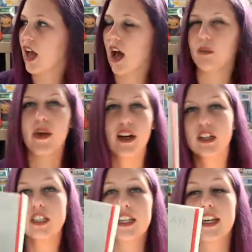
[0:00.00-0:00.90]

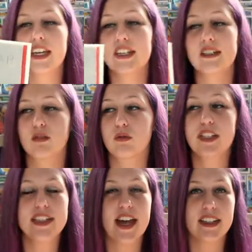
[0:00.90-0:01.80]
apparently it is a
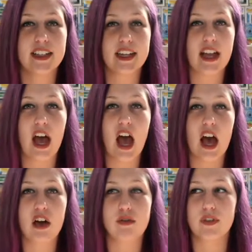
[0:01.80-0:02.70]
retelling
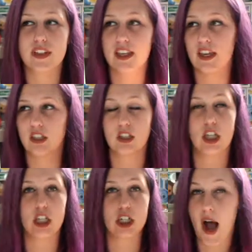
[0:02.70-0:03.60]
of King Lear.